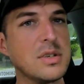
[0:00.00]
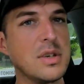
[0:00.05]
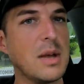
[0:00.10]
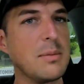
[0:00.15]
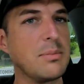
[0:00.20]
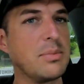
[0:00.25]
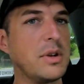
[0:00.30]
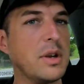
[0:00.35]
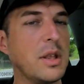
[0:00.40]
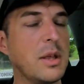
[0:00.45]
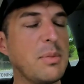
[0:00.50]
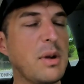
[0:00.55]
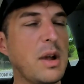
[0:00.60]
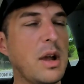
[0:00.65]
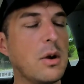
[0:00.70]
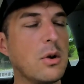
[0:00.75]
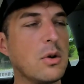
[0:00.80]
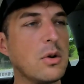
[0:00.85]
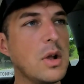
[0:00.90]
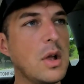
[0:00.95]
She had plenty of
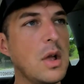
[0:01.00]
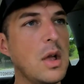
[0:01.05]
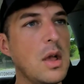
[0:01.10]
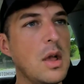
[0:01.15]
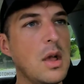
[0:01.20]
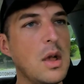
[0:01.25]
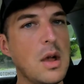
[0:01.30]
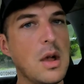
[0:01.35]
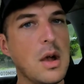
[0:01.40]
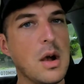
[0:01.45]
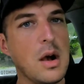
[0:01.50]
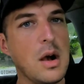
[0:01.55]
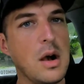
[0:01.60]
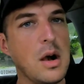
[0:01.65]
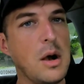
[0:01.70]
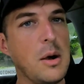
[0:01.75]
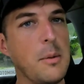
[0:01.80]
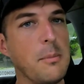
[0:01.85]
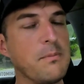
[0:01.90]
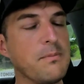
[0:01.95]
power.
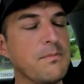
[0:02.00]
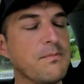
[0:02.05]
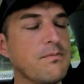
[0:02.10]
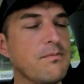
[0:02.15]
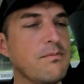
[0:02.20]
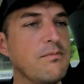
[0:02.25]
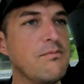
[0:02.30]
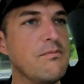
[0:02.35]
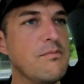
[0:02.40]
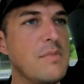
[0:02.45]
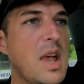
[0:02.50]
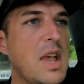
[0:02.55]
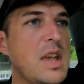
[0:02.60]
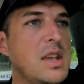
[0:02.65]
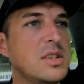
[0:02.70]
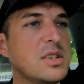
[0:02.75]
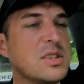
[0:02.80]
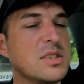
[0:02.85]
May